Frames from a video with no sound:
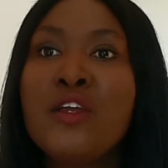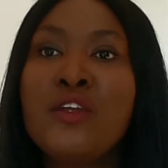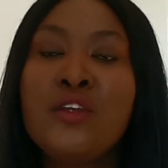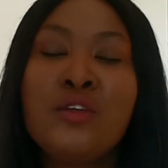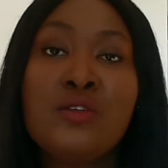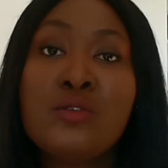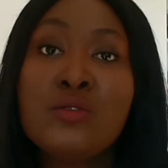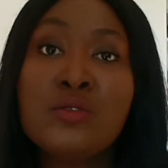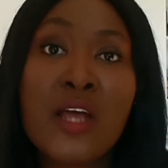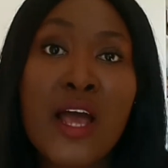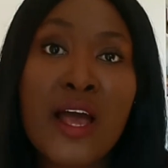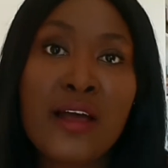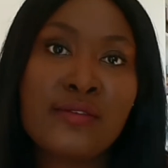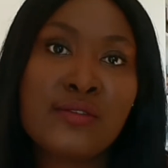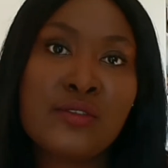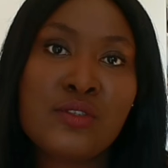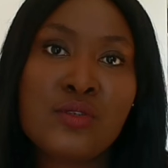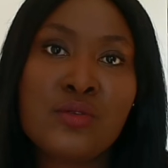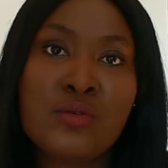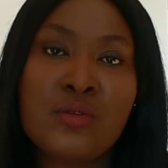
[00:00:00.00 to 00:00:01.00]
You don't
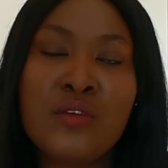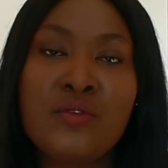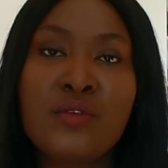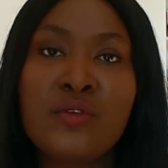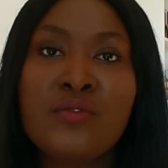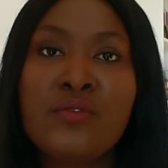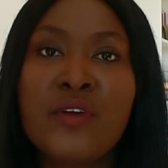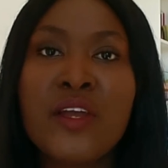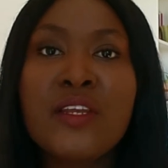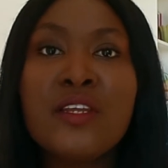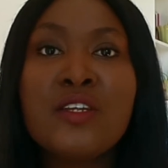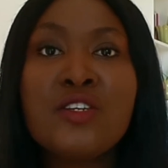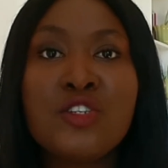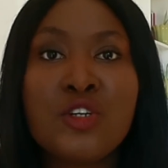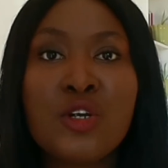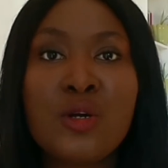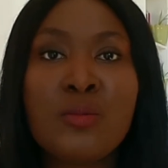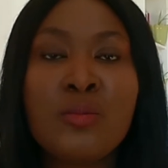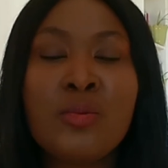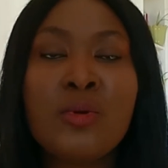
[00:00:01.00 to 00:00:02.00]
have to. If you find a
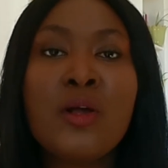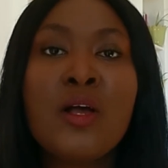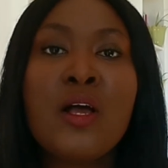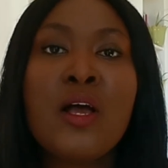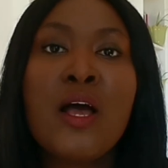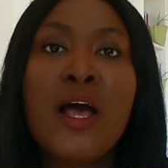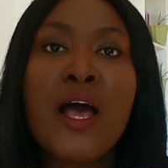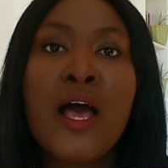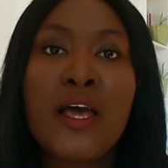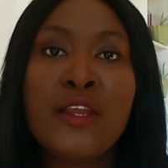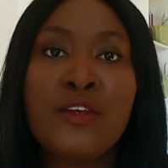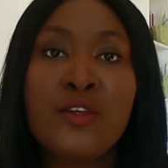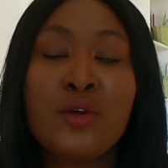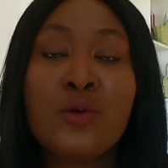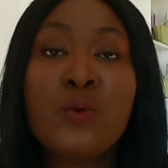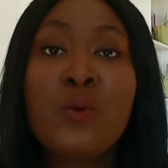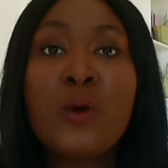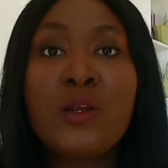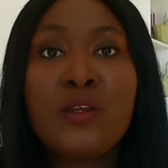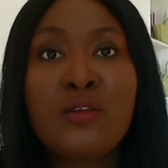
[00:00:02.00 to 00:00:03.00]
job and you're
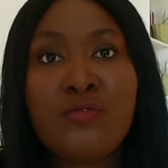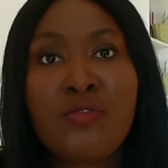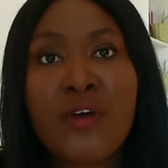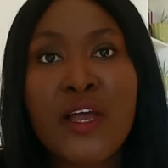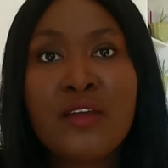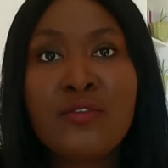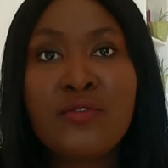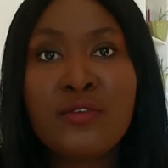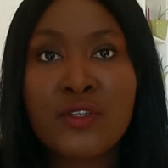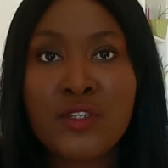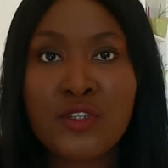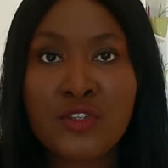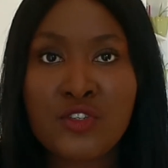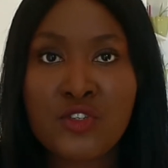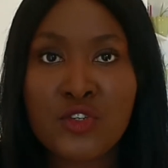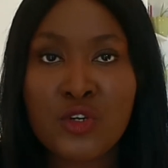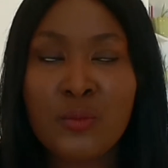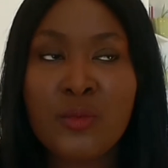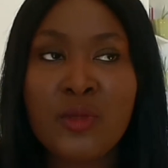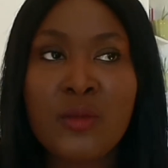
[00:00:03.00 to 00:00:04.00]
qualified for this
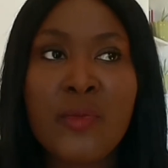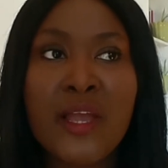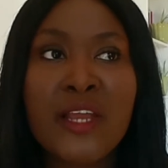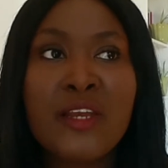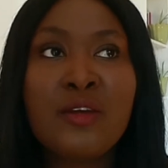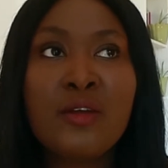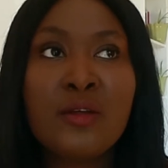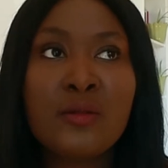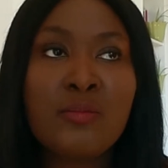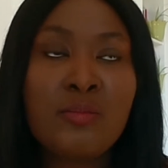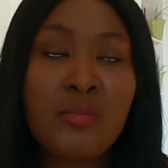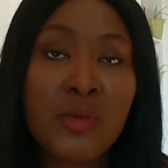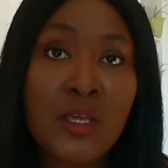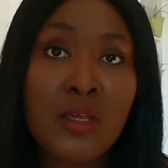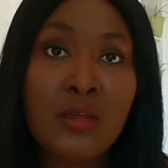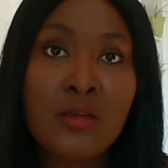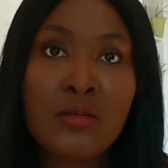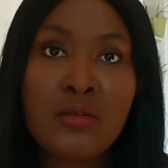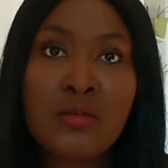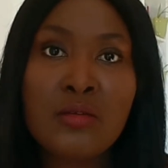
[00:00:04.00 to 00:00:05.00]
job, it might not
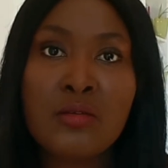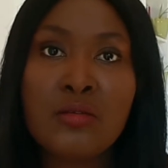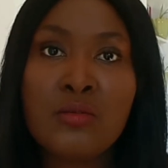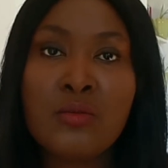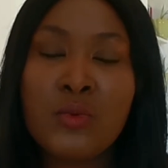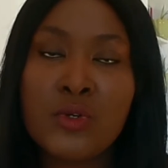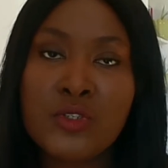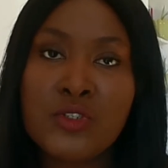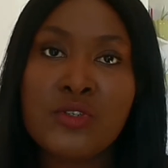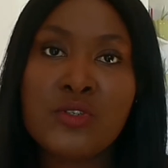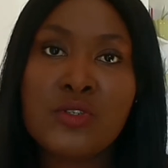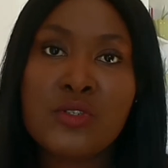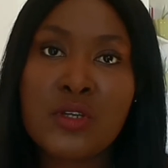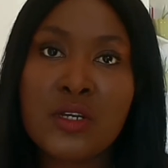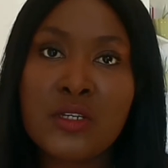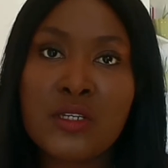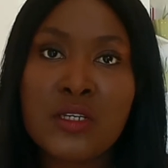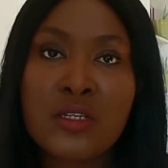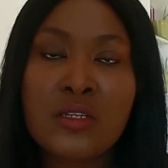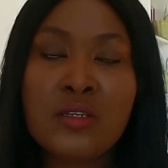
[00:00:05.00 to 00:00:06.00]
be what you
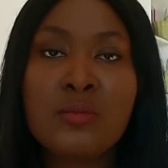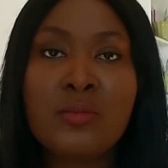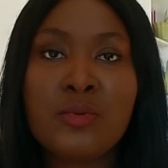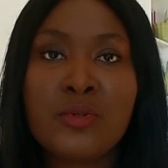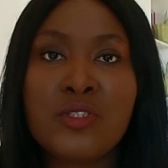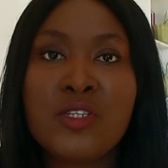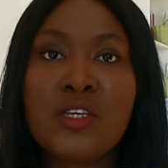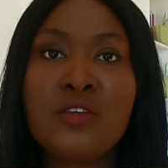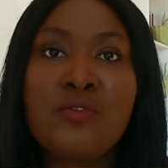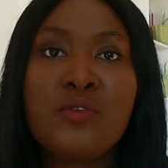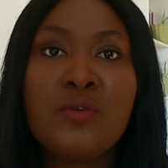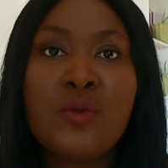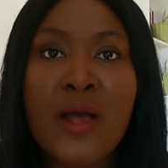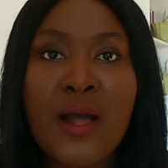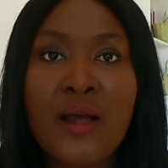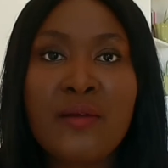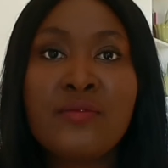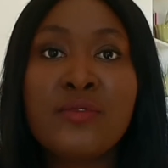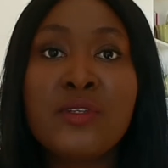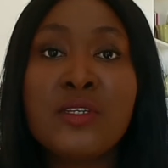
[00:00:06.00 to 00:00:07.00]
studied, but if you
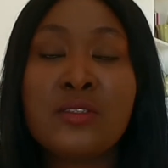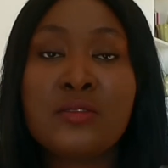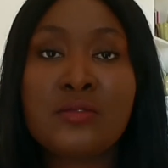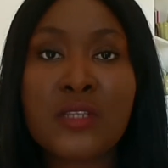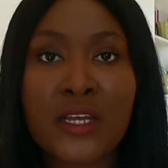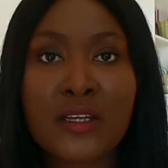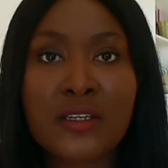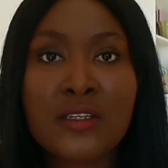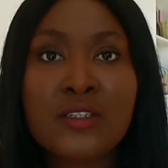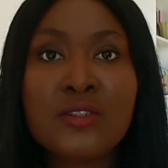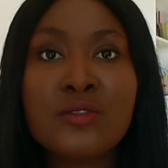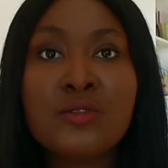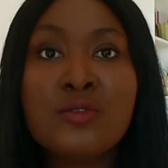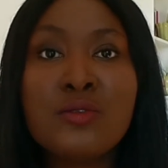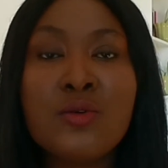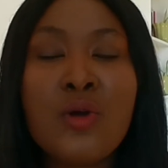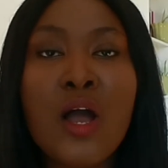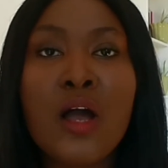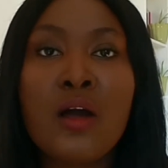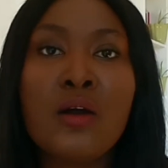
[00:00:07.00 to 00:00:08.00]
have the technical
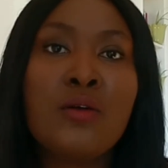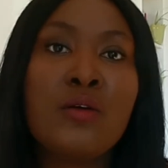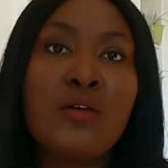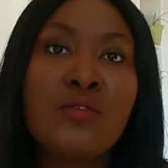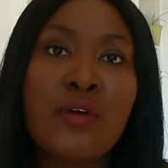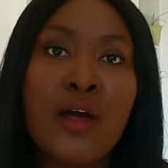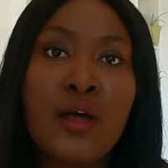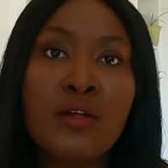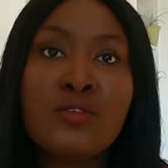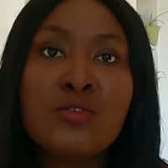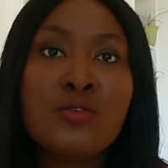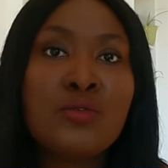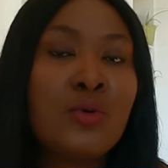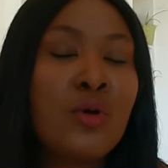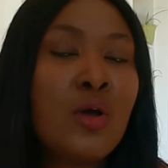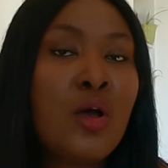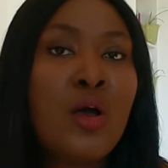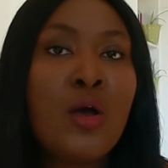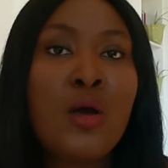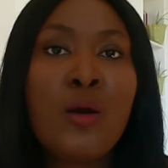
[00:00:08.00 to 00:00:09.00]
know-how of how
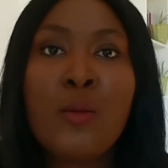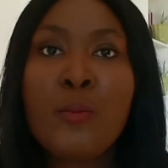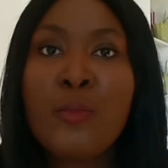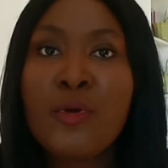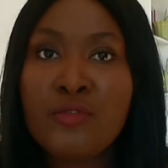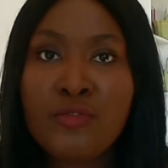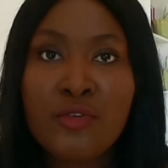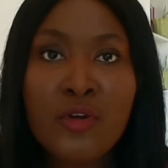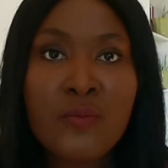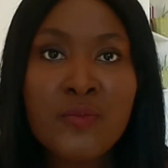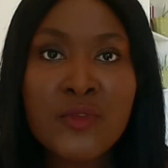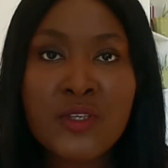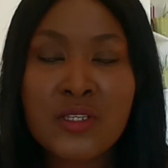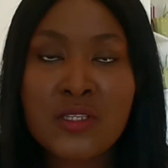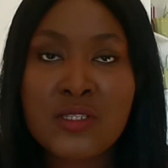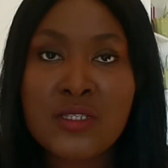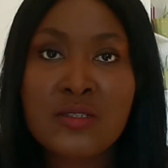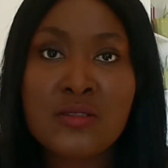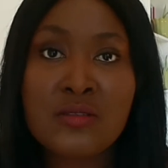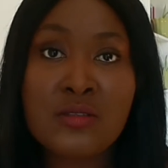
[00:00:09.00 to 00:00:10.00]
to perform
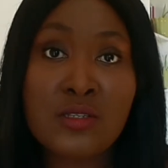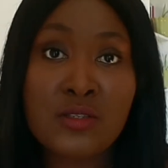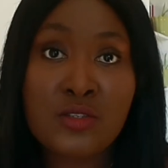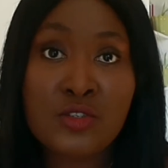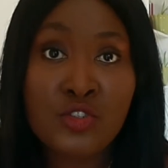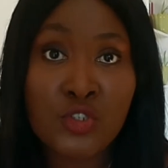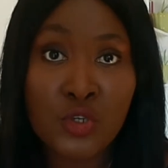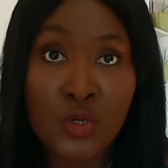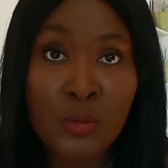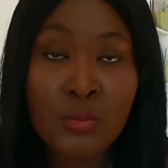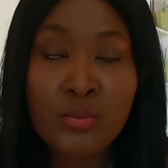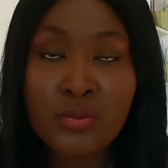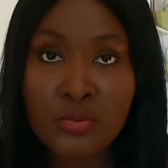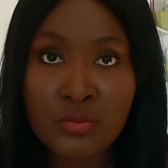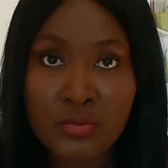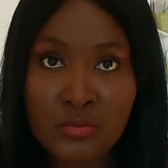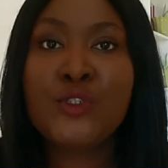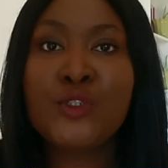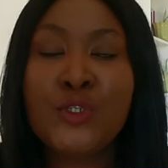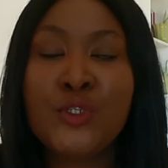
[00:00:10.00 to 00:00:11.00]
this job,
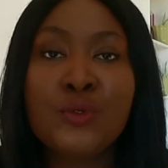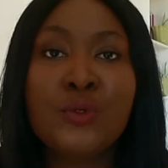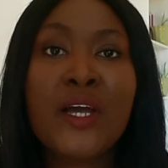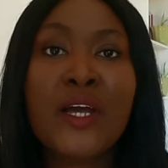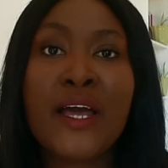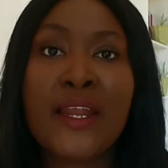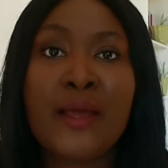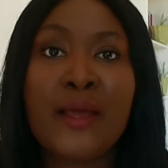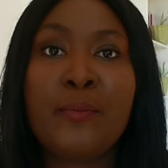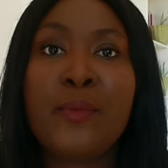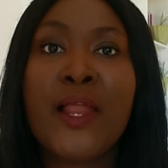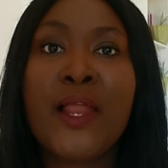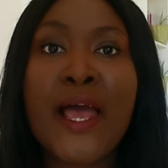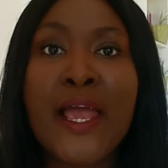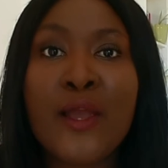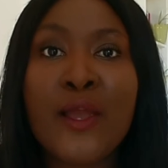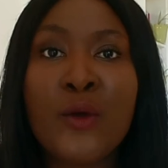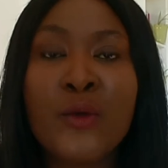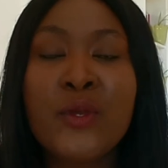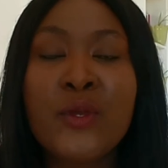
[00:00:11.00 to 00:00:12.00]
you can
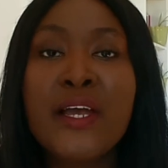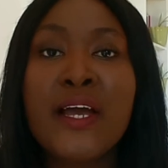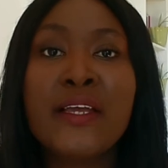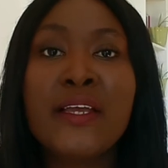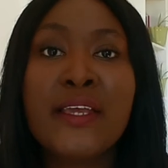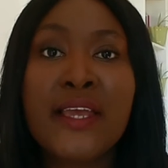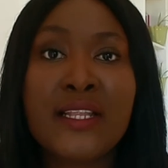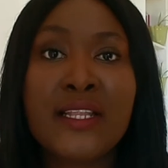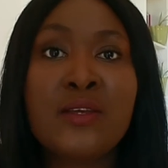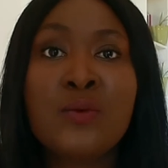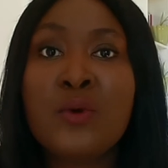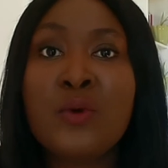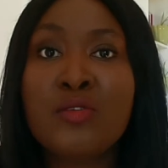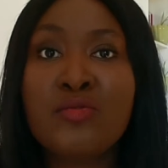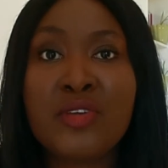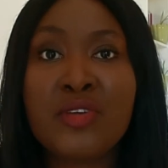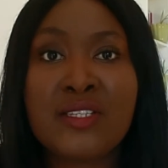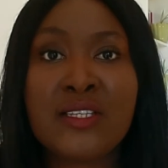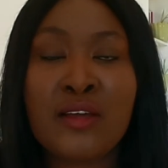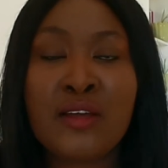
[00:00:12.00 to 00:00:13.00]
apply or you can get a
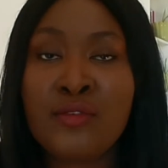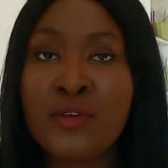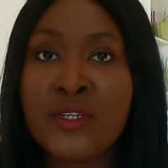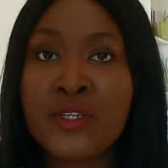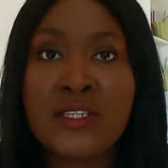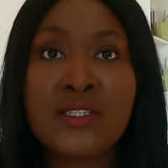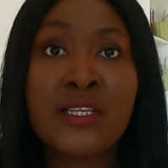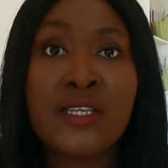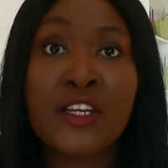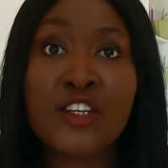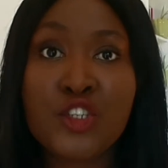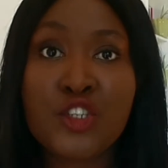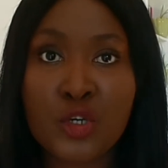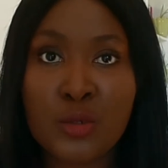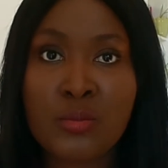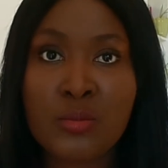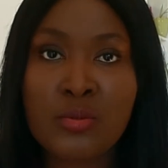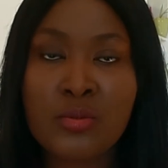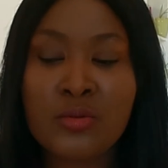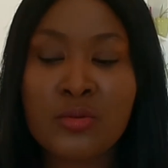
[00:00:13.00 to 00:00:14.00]
work visa for the said
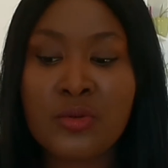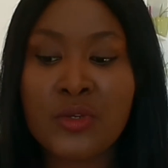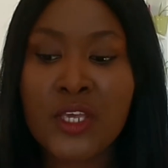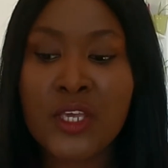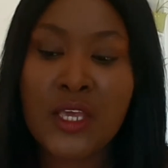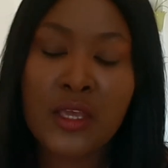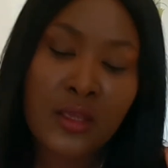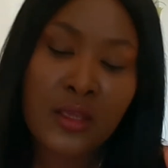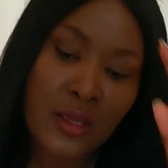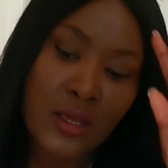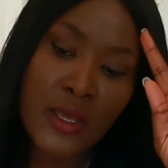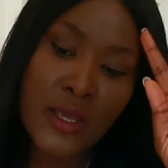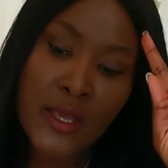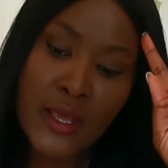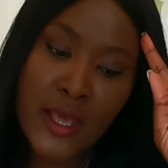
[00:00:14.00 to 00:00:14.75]
job. Okay.